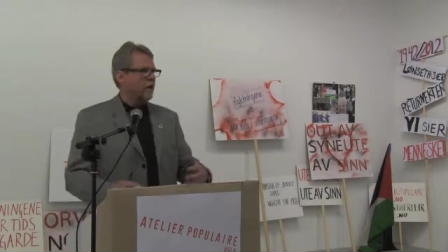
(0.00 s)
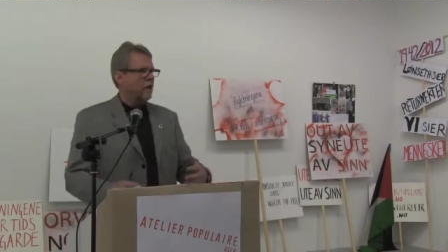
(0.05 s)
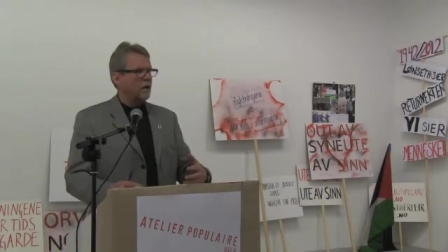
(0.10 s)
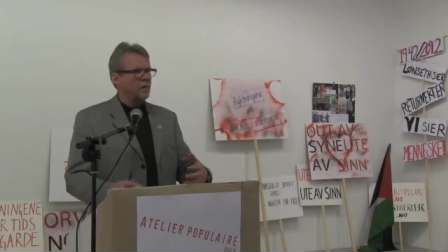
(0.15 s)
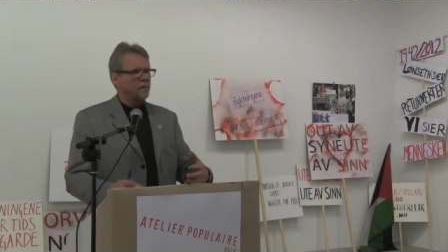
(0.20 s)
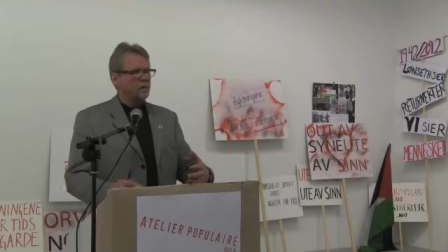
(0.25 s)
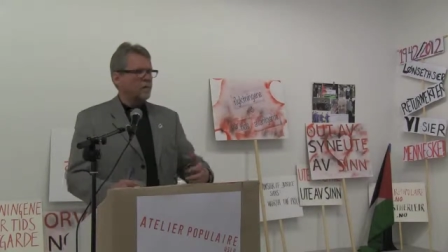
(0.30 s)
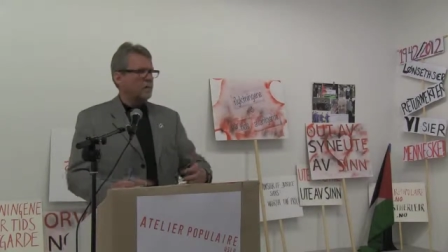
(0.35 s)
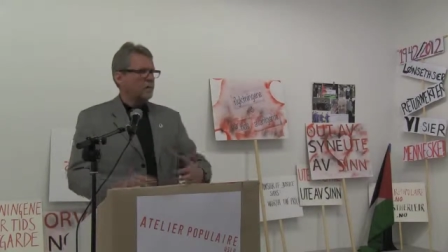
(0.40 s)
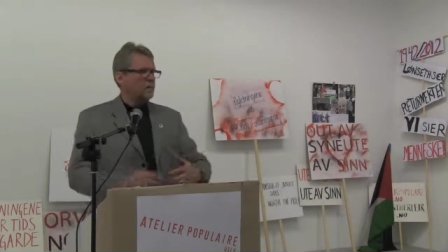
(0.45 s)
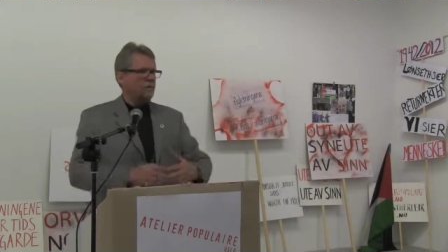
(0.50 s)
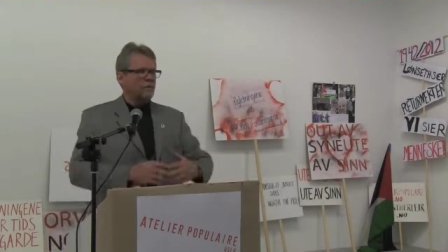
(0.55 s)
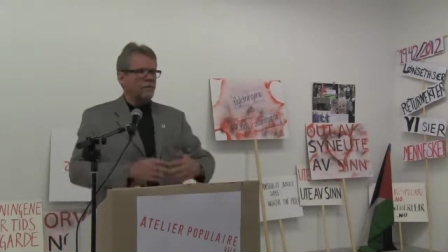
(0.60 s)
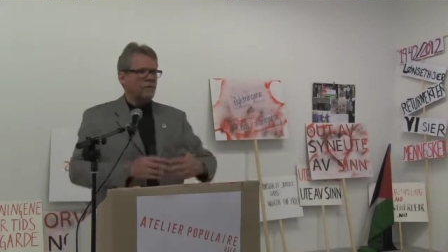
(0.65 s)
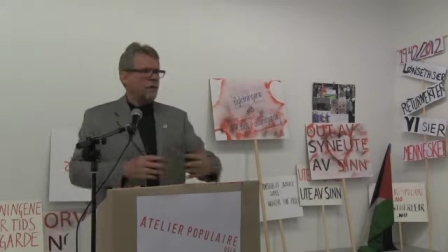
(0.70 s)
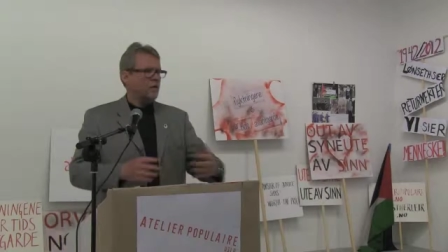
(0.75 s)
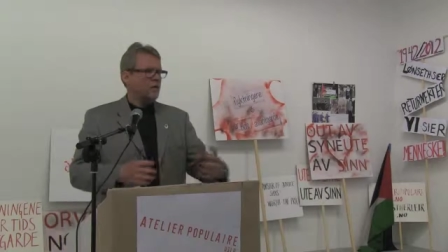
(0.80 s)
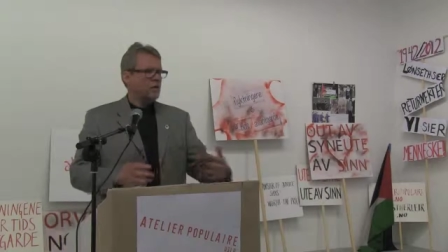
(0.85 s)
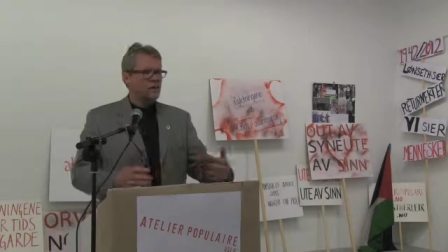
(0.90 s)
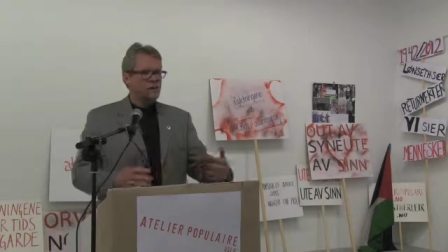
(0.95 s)
how
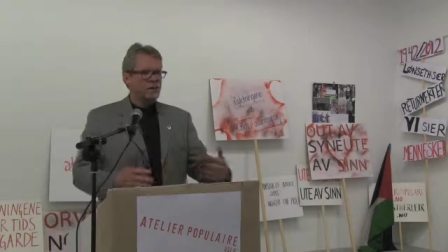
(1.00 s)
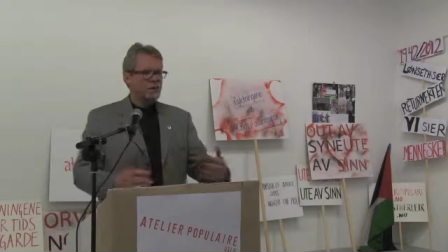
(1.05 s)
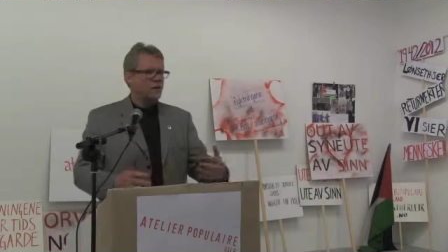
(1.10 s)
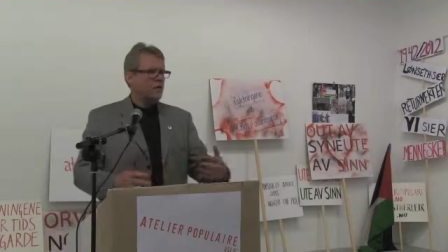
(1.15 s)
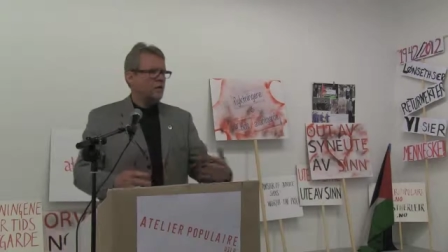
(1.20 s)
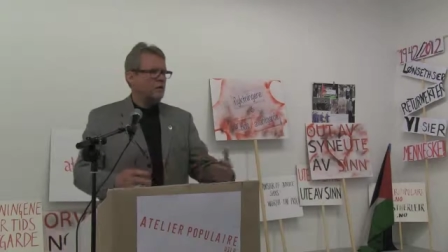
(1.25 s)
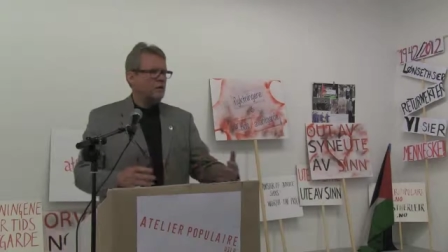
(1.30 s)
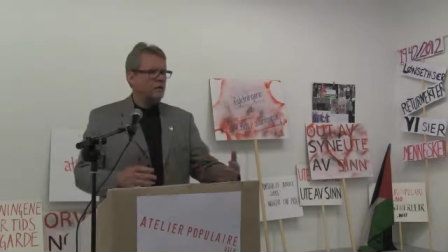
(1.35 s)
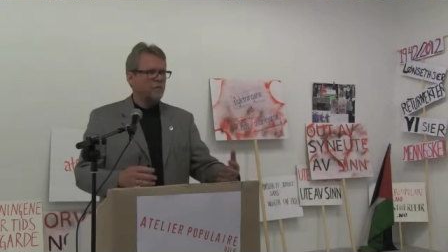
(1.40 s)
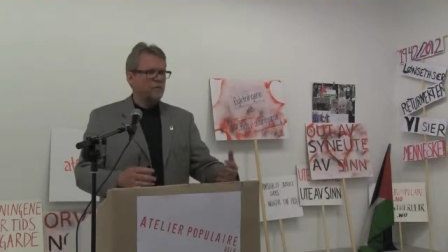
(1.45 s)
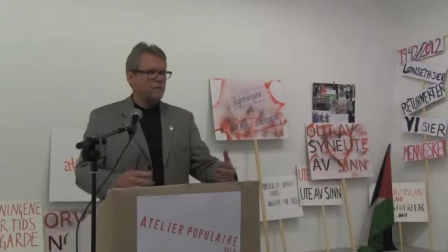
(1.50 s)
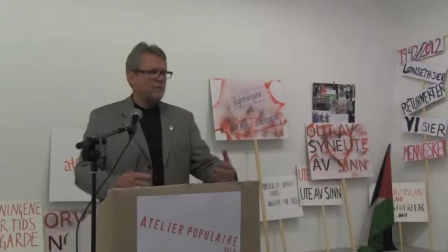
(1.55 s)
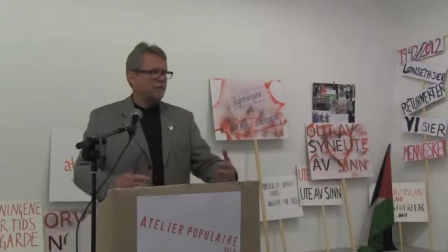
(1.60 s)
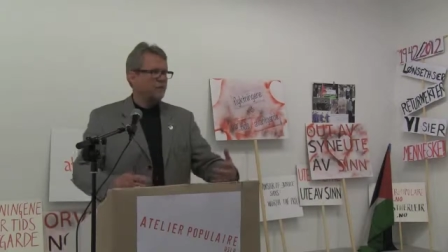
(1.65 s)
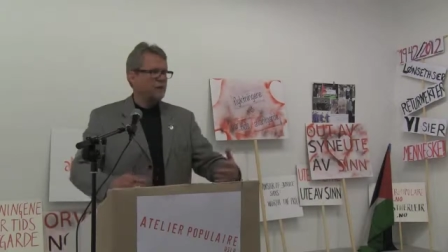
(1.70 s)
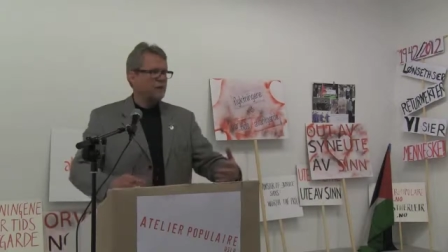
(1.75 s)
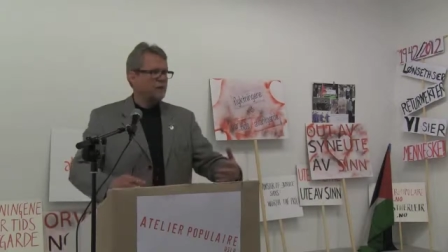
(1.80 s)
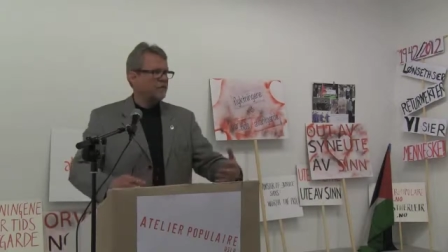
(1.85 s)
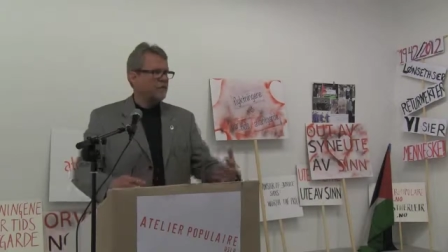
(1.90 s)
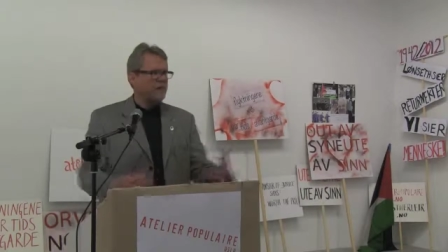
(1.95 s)
can
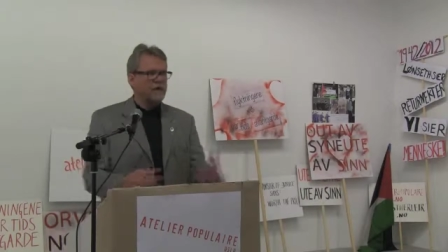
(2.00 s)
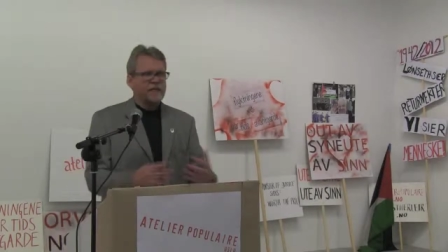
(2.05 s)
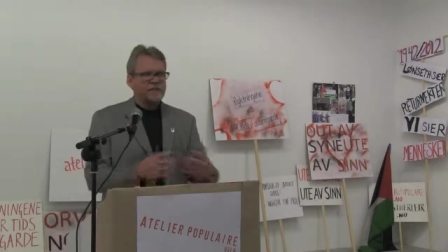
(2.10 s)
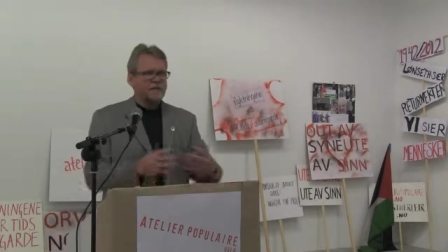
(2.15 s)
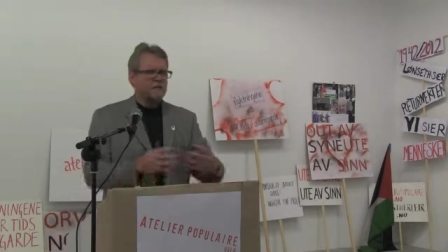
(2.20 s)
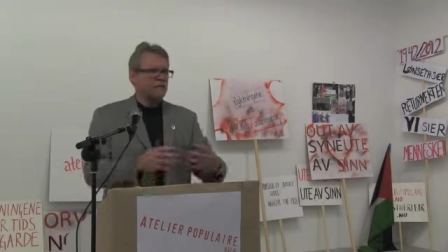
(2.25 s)
we attract